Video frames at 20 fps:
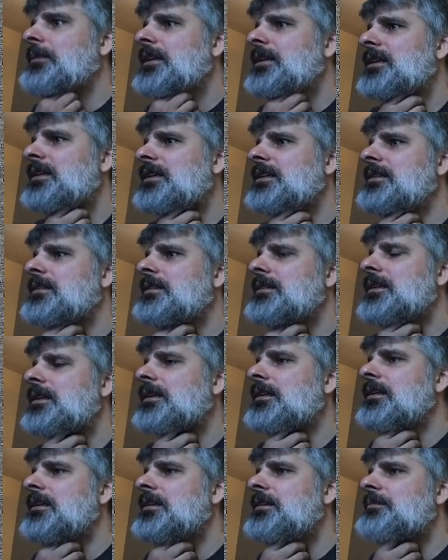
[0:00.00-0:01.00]
but I got this
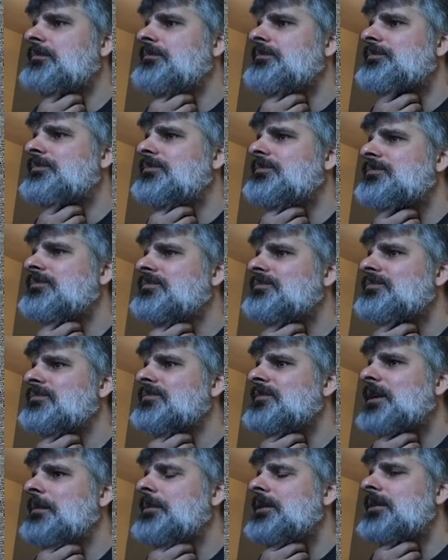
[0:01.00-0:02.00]
I'm
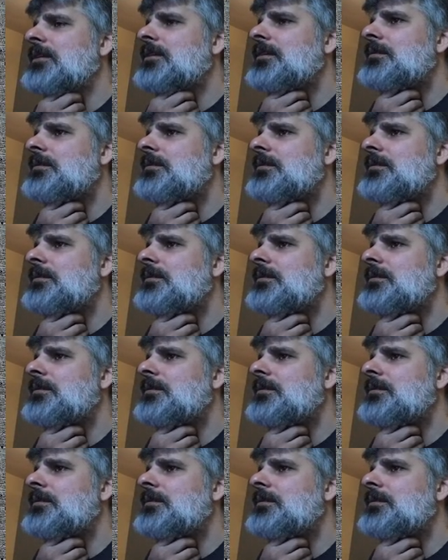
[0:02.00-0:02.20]
a